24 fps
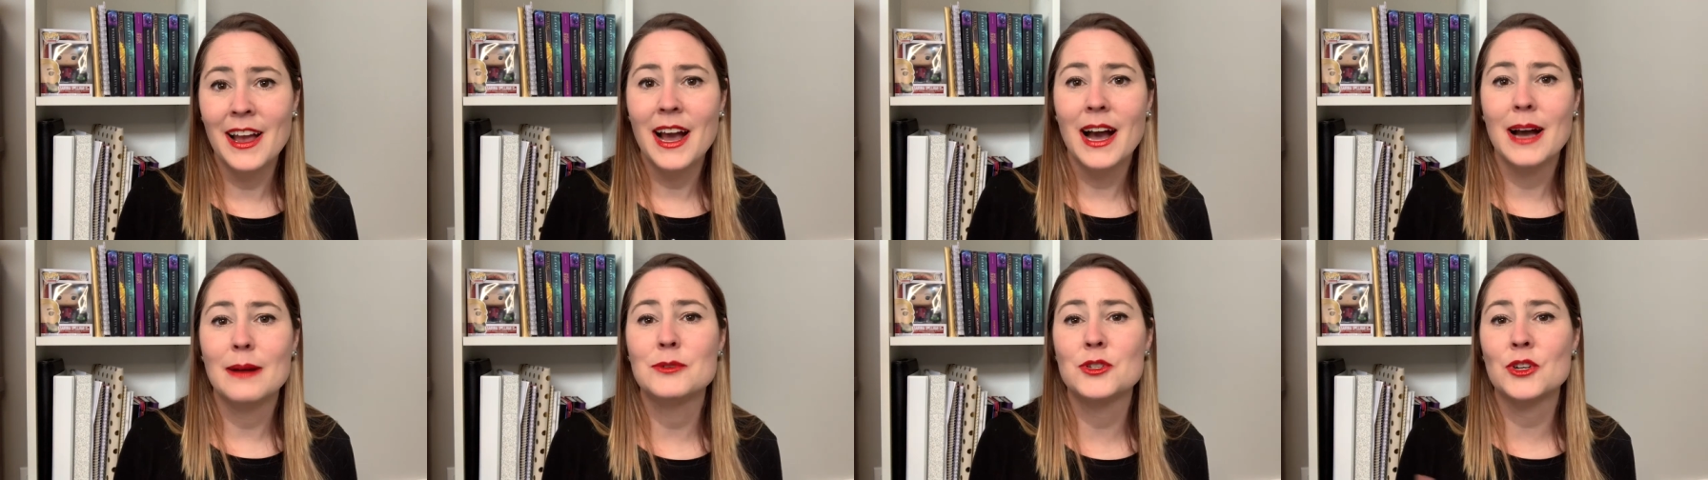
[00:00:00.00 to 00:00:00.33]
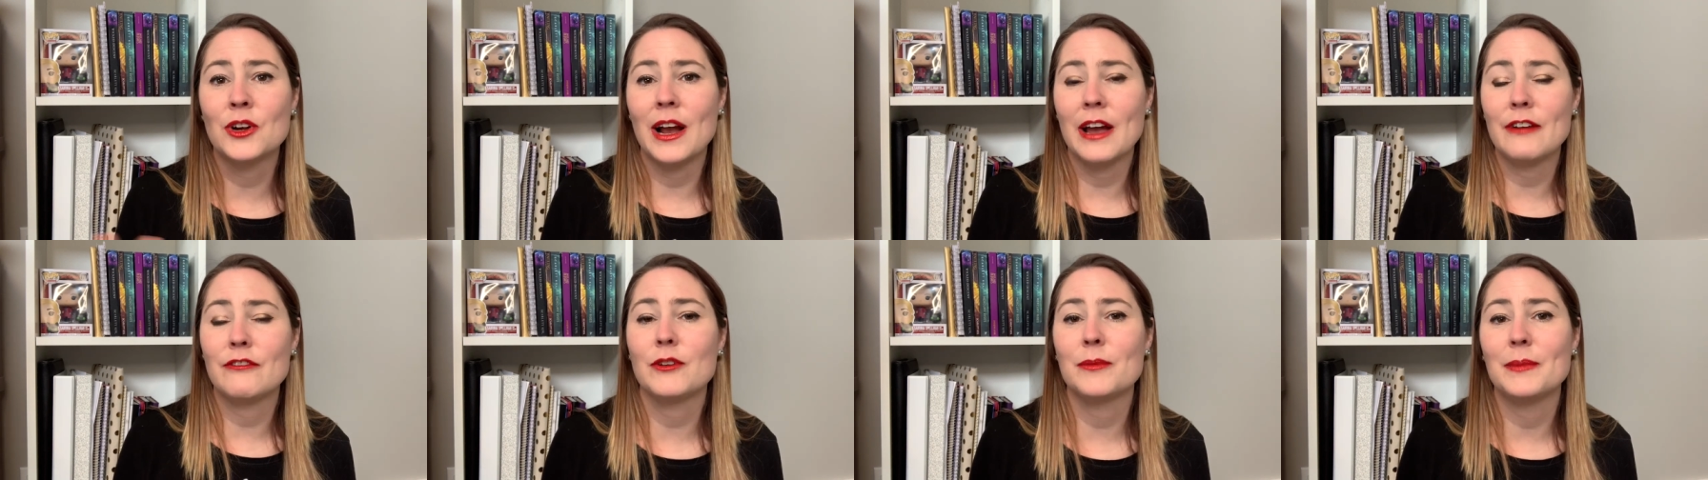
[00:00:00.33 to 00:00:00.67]
I'm sure
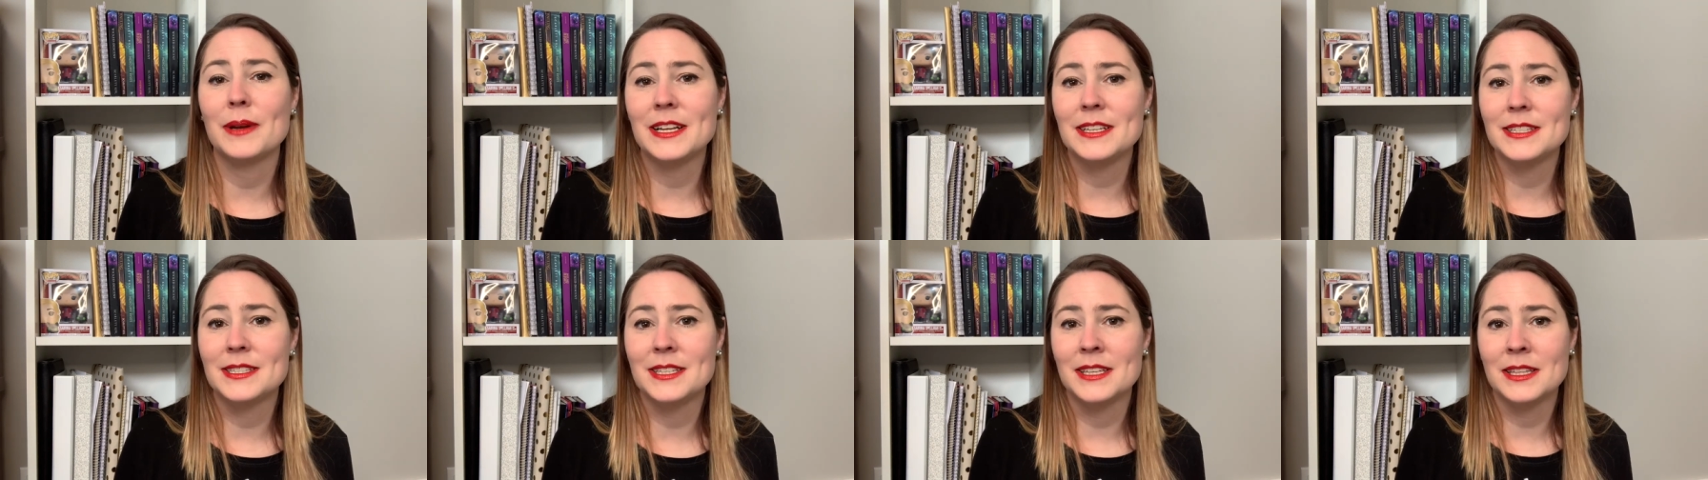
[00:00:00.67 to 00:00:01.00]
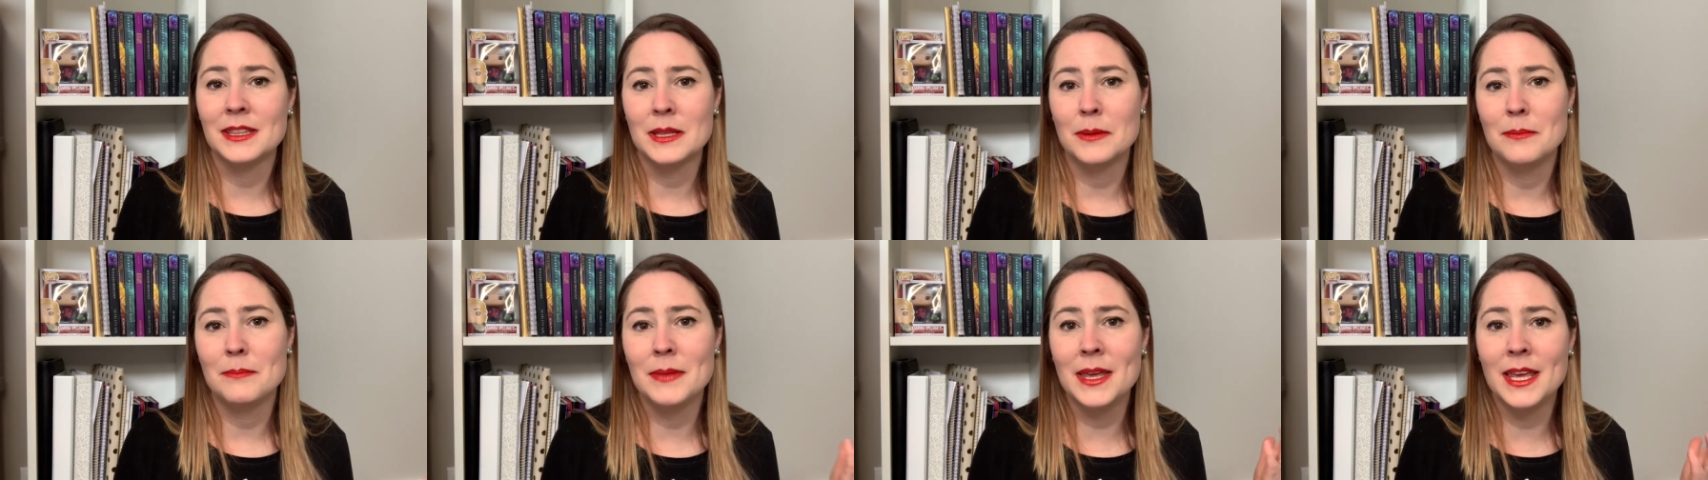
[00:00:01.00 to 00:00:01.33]
everybody's seen
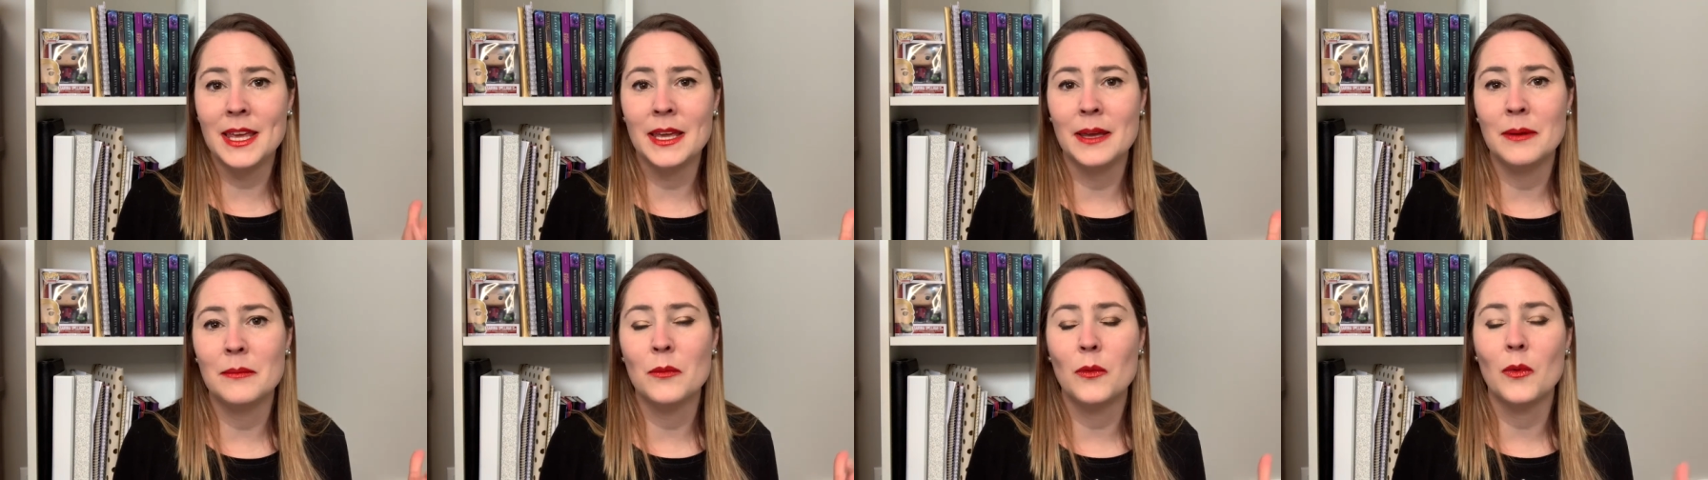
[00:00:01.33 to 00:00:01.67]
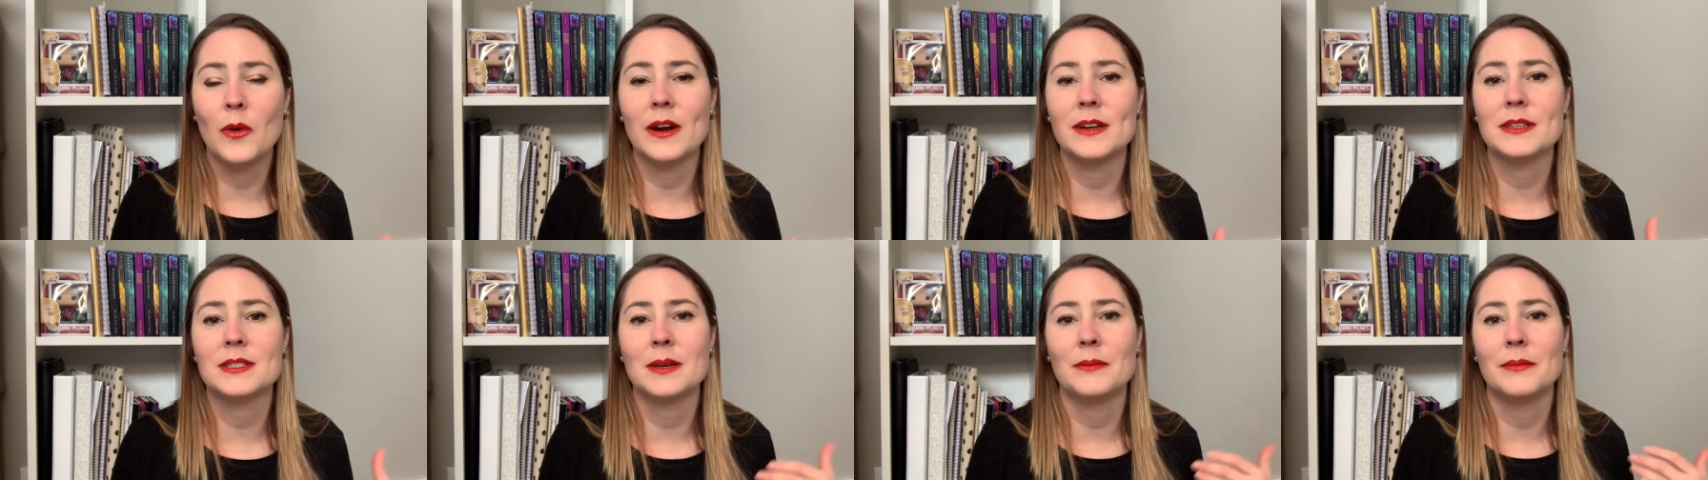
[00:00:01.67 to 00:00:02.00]
the meme
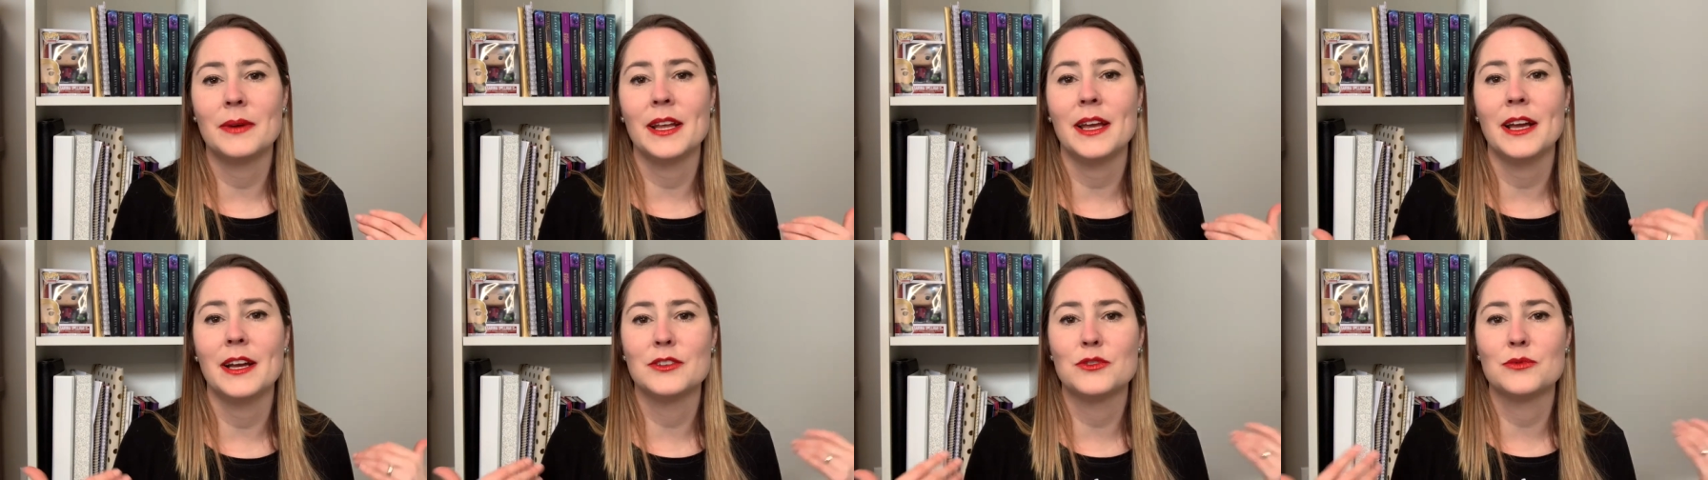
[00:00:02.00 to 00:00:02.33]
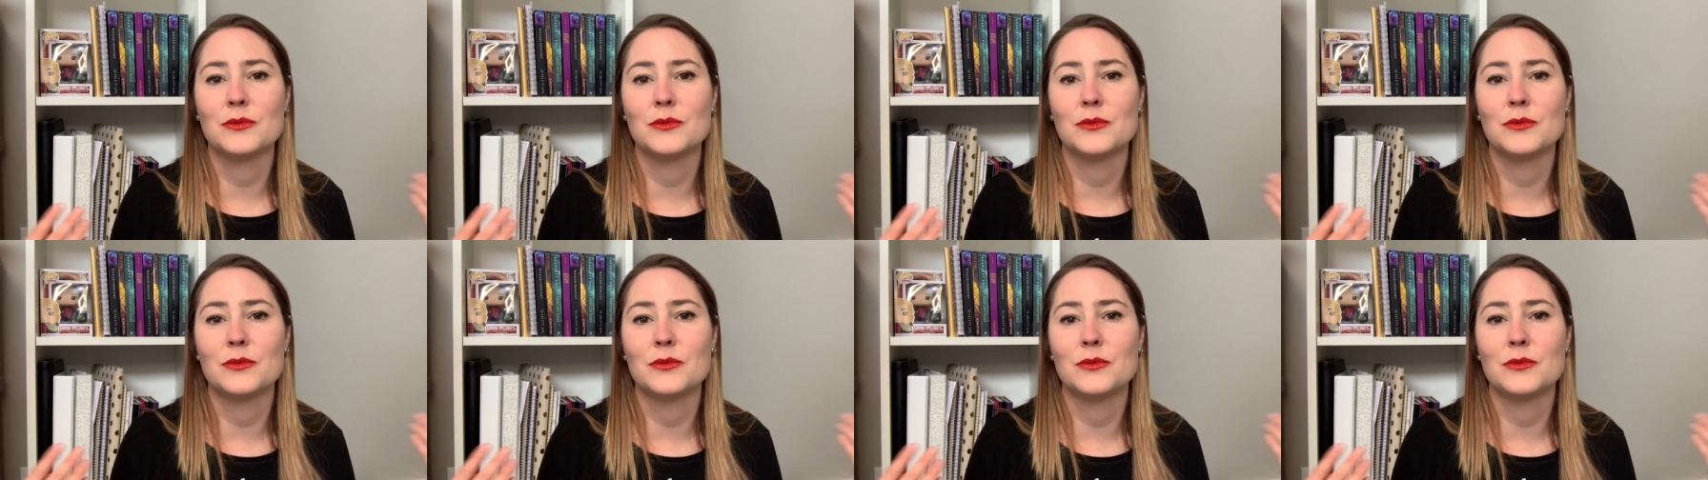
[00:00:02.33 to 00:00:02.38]
where somebody has